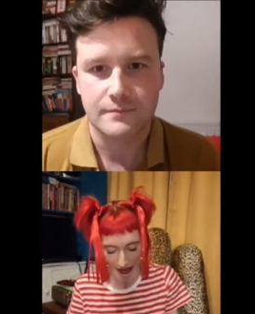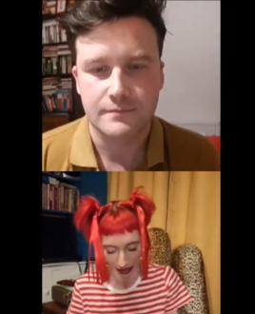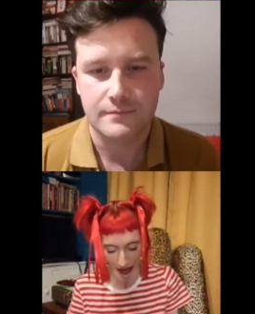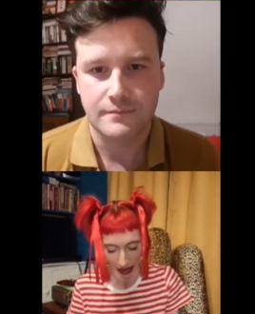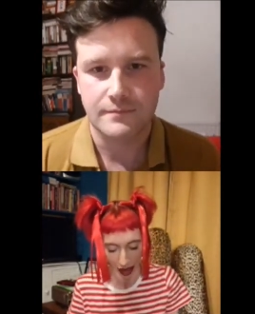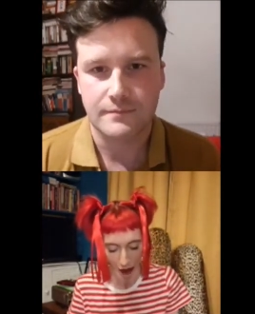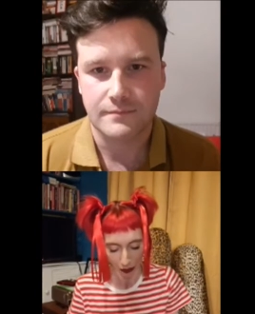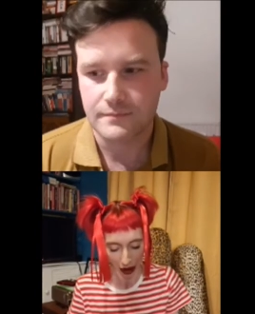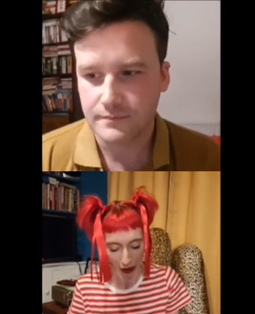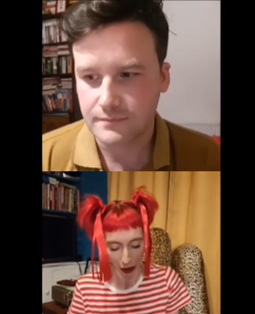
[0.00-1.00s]
Speaker 1: I've
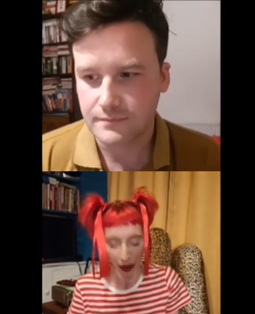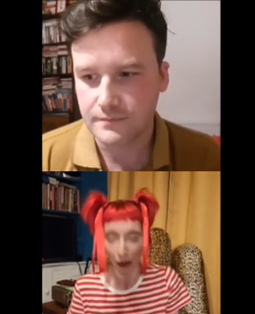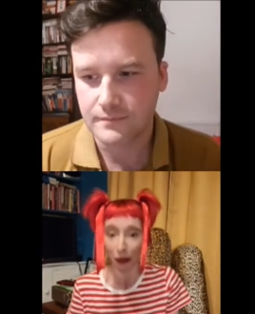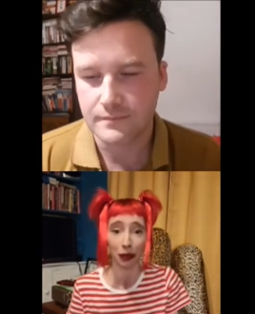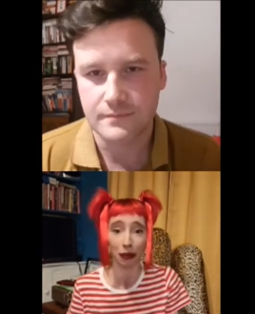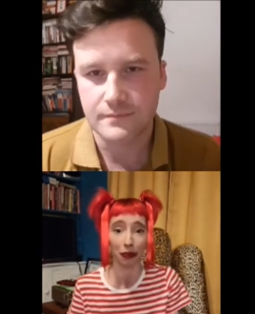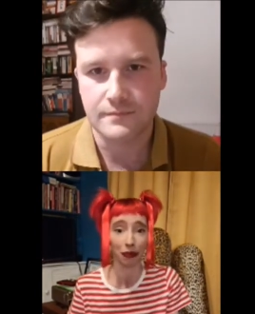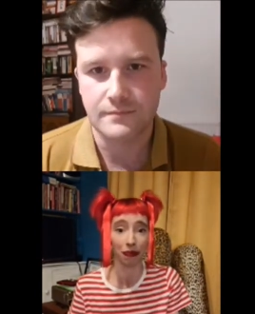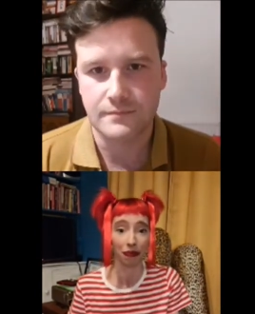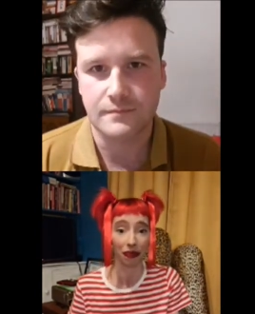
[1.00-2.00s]
been...
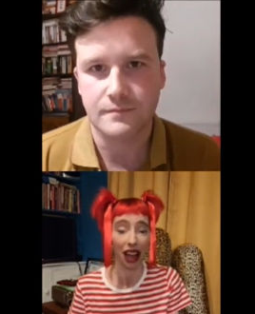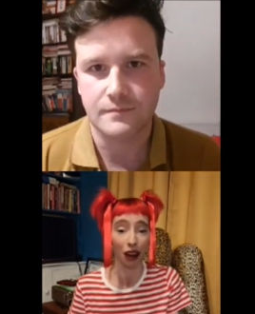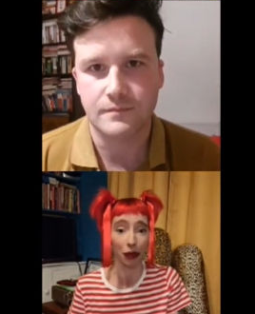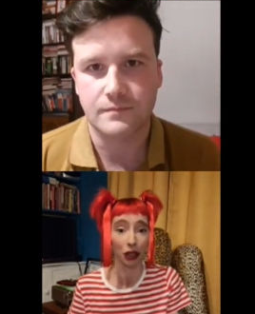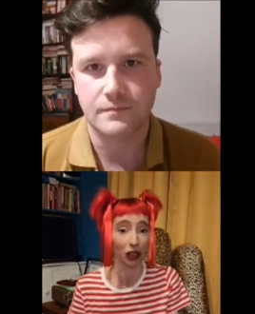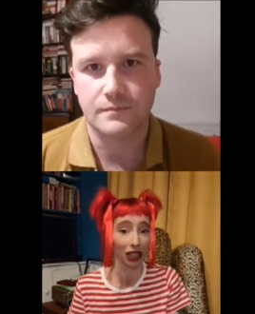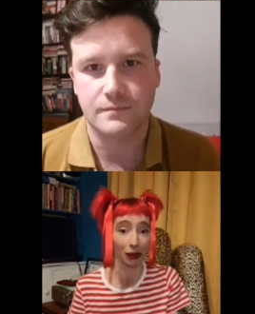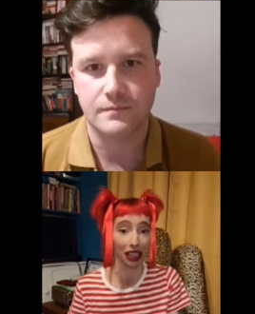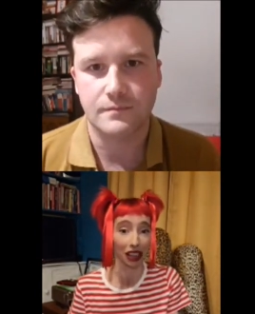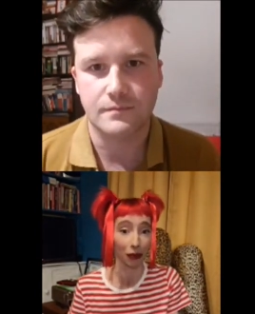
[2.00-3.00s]
fair, I've been shitting myself
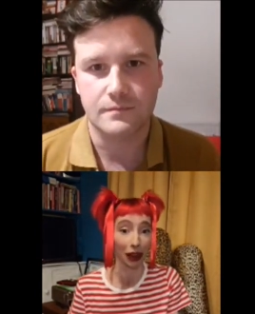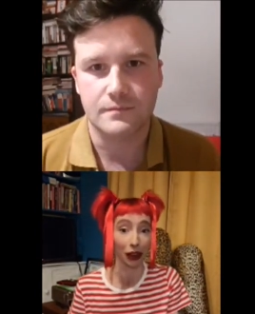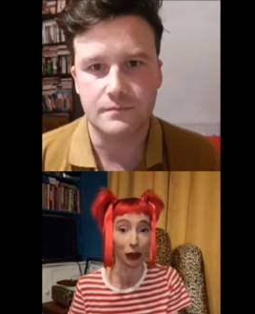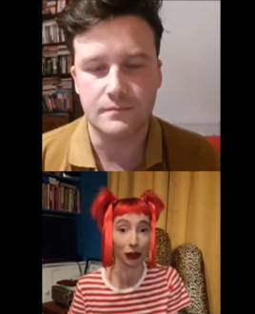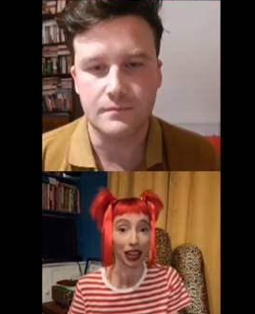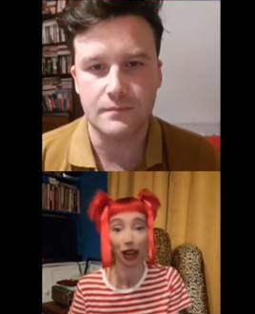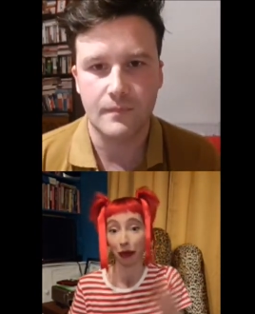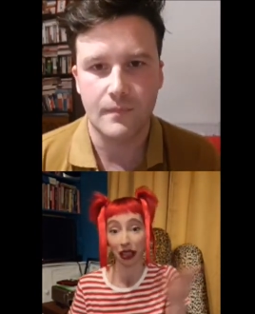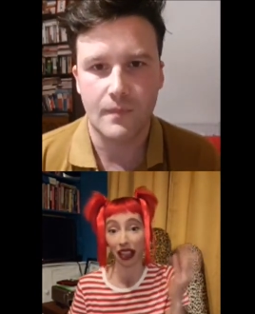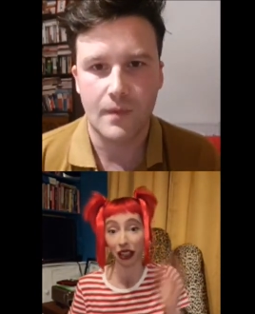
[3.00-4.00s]
by it all day.
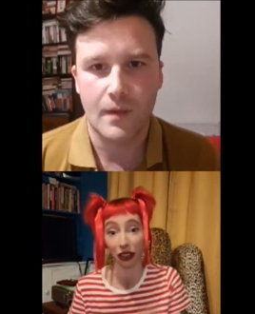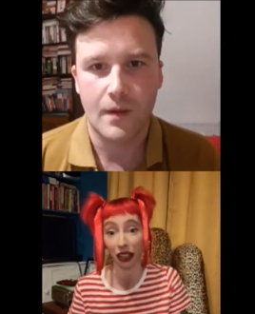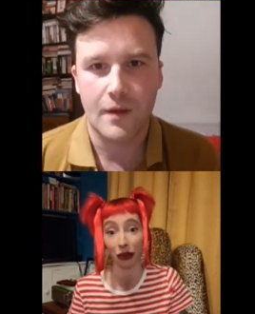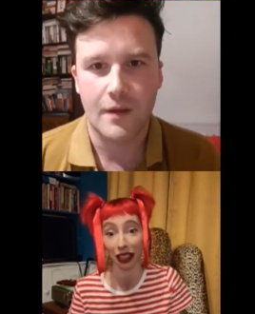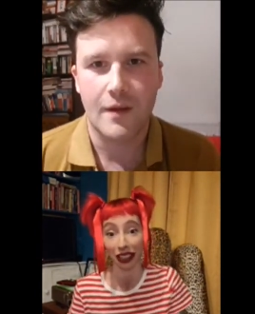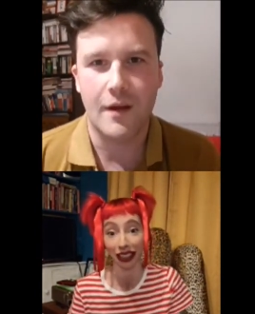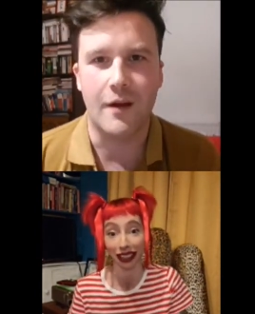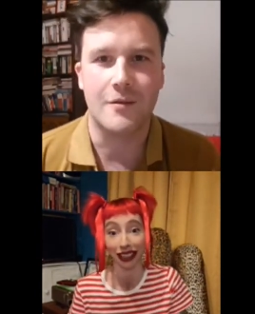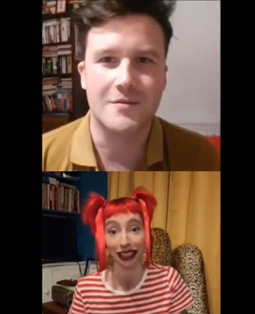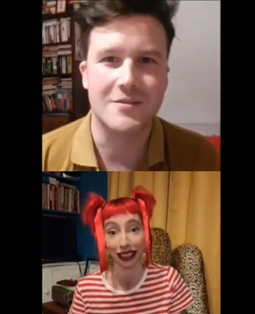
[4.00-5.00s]
But it's really nice.
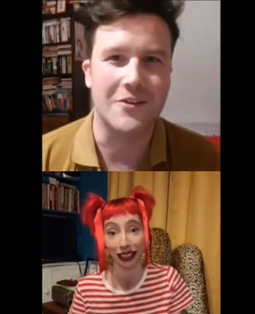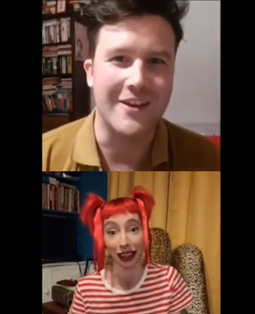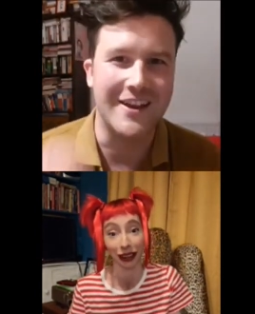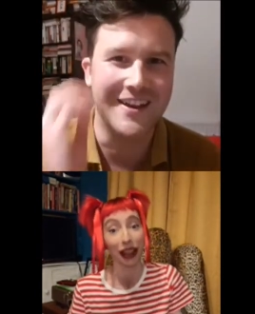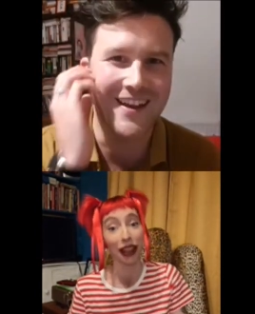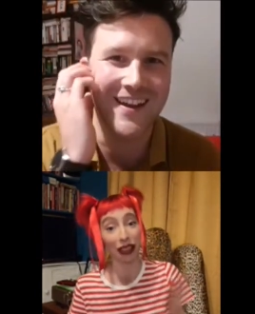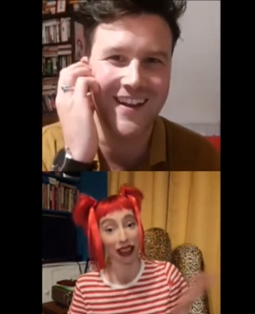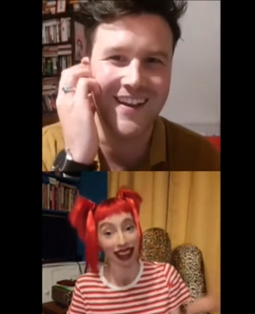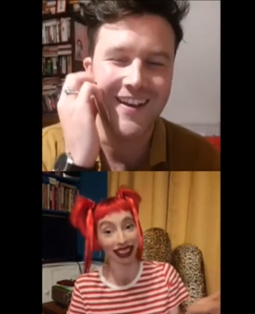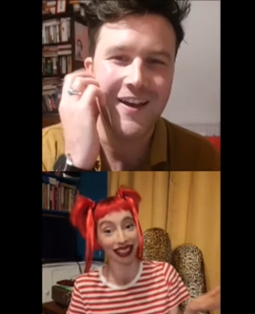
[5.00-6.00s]
So,
Speaker 2: thanks.
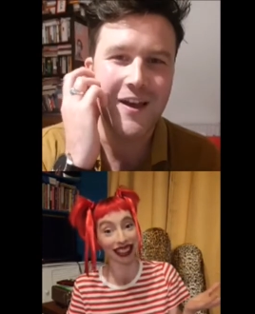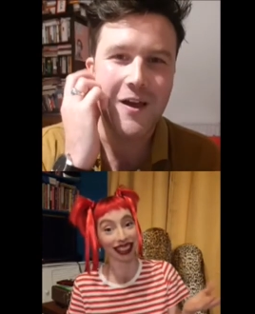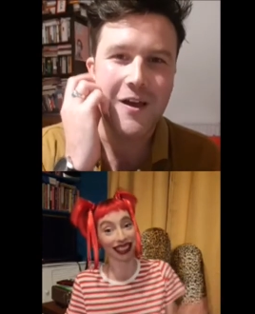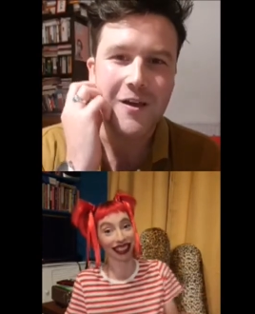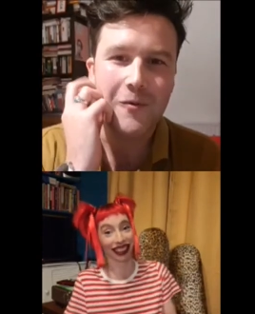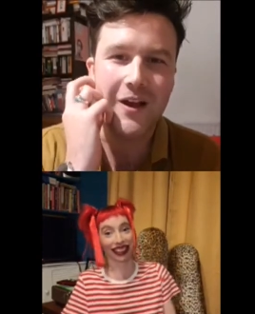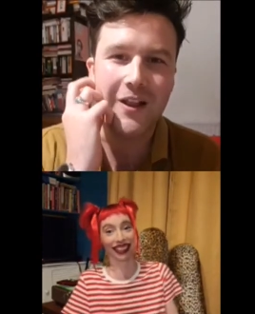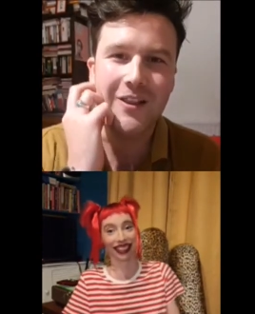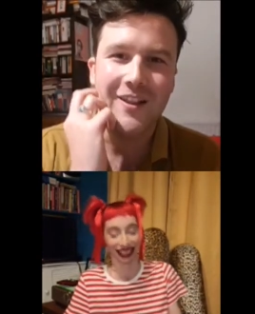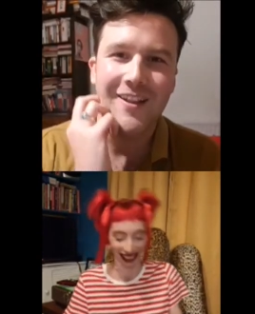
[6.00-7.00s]
Well,
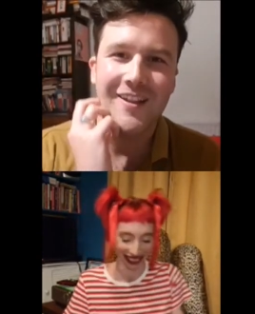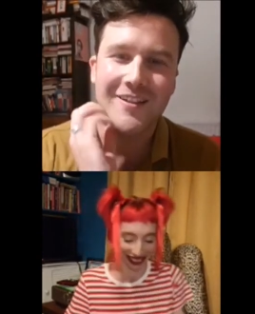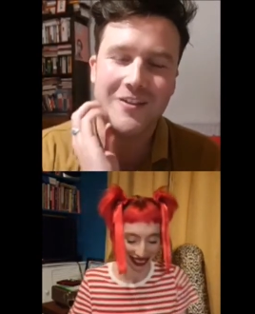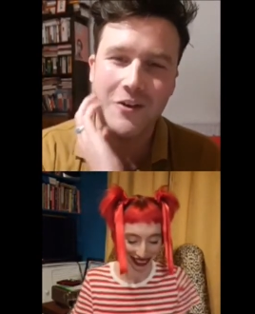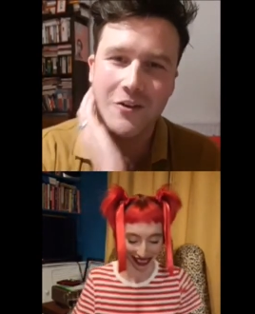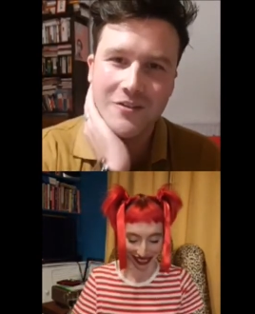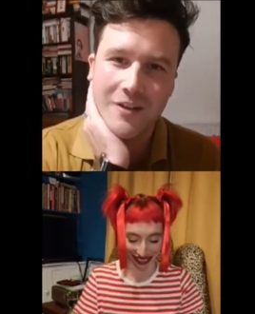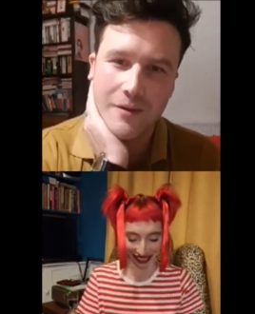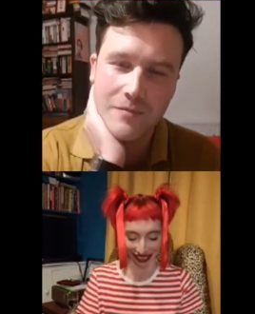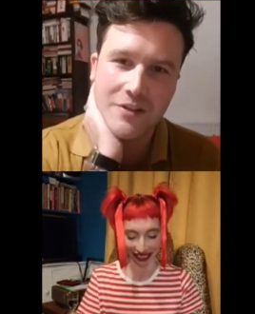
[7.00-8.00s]
good. I'm
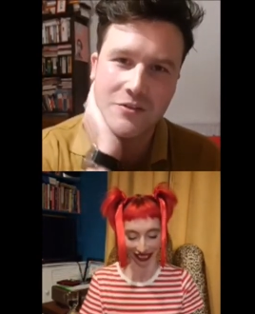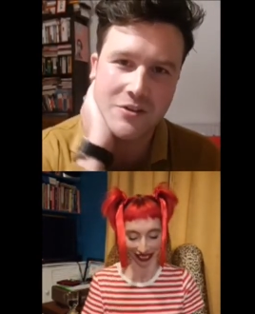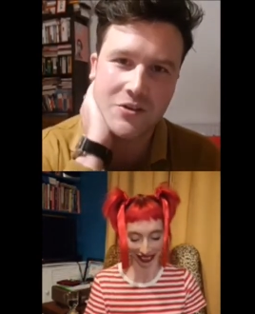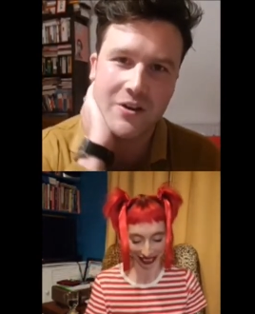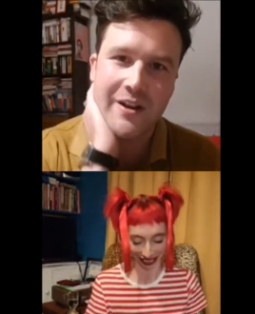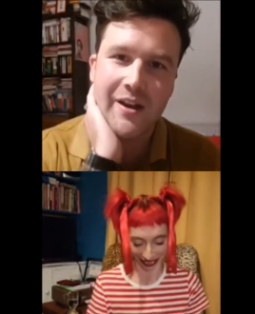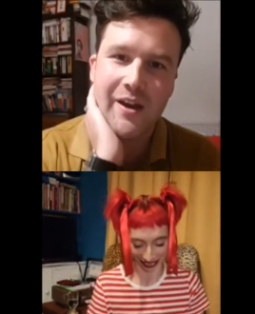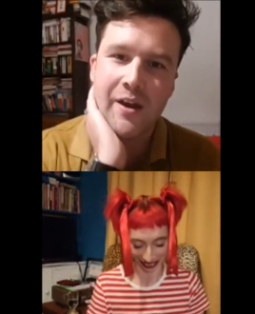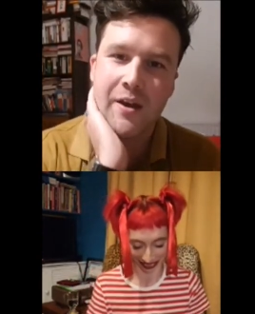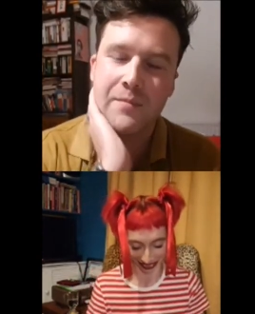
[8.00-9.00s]
glad you enjoyed
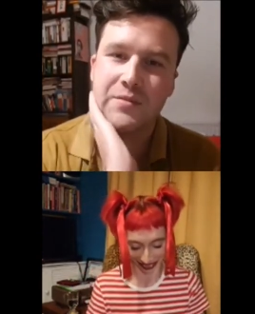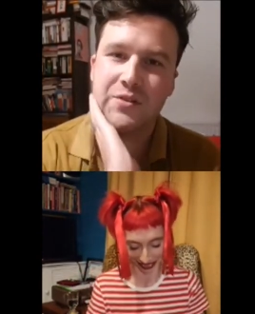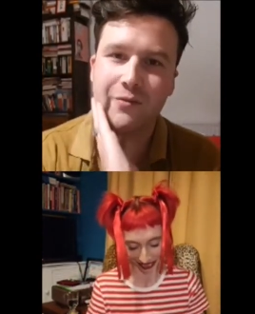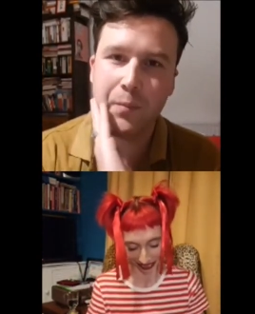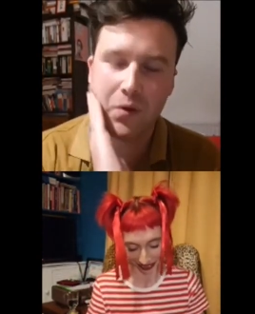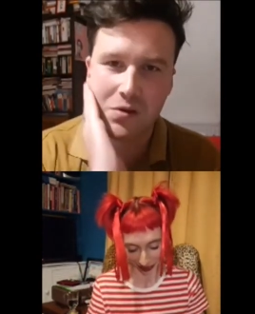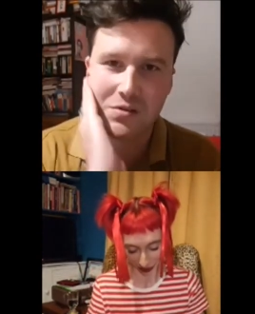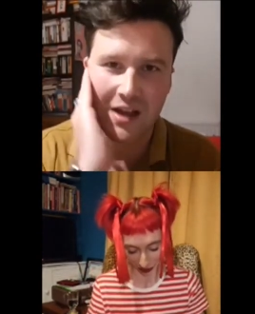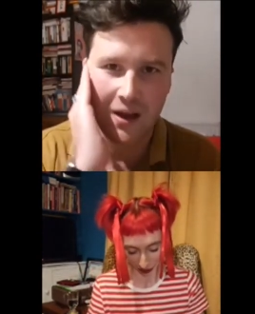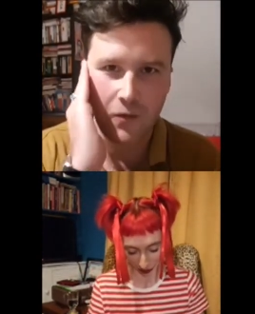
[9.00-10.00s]
it. So the book's
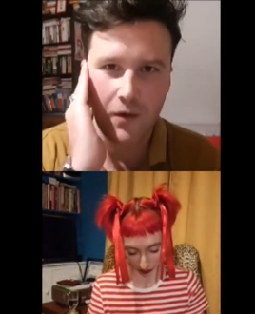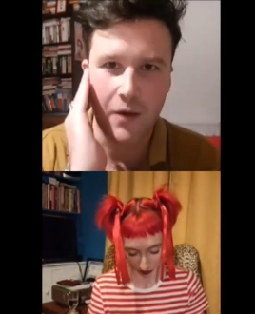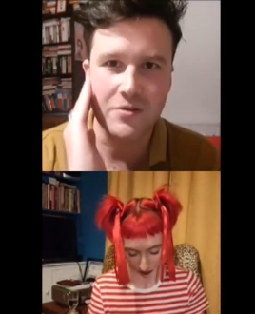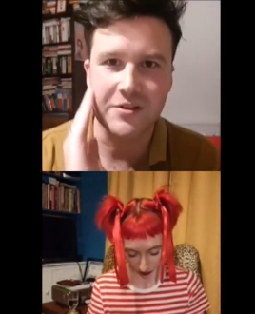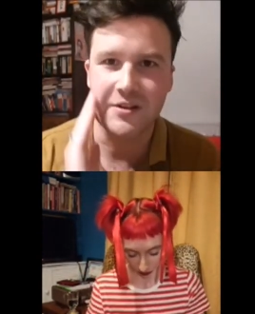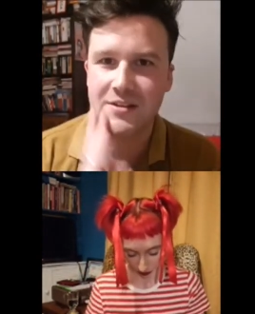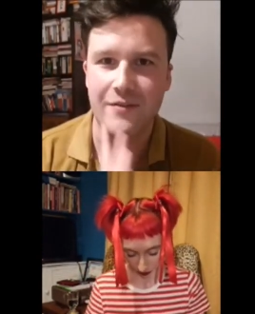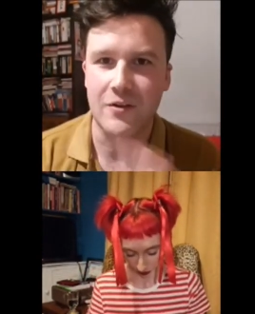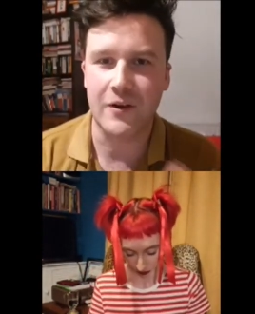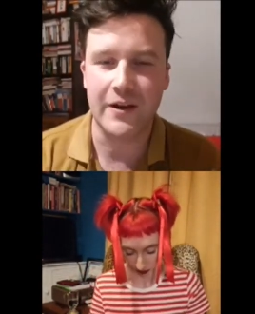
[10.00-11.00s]
out. I was going to say, have you got
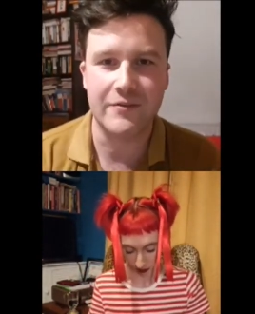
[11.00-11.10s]
anything to